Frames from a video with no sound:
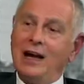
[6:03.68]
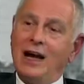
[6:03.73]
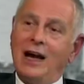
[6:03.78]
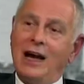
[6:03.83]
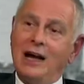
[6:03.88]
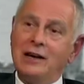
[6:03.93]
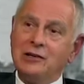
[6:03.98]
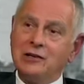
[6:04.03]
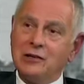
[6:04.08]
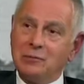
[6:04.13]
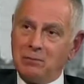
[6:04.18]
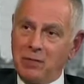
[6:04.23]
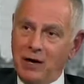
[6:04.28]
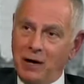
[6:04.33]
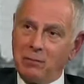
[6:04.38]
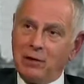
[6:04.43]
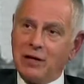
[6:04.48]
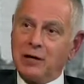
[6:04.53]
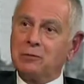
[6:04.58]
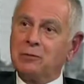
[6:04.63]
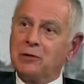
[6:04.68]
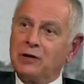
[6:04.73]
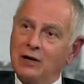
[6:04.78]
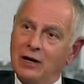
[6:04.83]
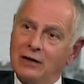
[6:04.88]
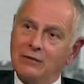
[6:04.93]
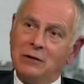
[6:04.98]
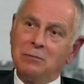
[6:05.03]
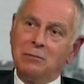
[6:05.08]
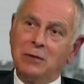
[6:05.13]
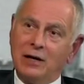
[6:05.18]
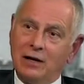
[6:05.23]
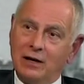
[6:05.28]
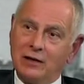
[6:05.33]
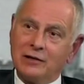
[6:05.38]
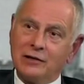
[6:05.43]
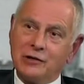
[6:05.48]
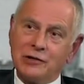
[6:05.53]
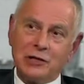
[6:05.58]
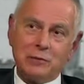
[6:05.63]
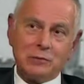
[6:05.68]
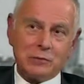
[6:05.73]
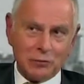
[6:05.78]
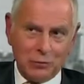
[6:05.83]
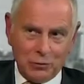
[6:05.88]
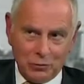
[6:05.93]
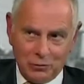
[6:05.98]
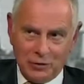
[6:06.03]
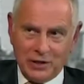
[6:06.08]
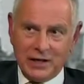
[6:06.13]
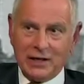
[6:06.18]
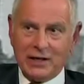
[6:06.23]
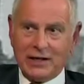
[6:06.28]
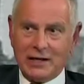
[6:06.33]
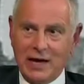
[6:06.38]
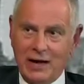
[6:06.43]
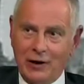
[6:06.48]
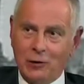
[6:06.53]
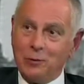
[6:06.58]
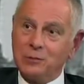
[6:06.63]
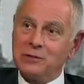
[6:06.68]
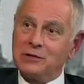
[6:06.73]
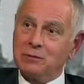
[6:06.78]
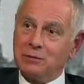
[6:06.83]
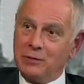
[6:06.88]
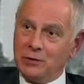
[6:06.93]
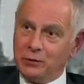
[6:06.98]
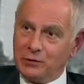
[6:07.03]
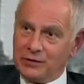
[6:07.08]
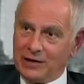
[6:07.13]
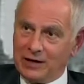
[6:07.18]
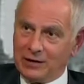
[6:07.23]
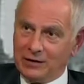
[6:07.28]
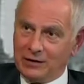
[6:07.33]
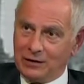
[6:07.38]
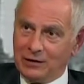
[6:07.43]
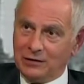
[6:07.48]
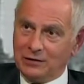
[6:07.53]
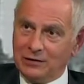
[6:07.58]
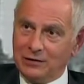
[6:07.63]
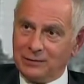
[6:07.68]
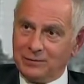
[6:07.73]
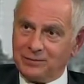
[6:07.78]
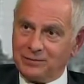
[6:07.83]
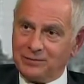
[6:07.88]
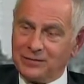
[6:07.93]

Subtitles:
and public-private partnerships will really help to build that along.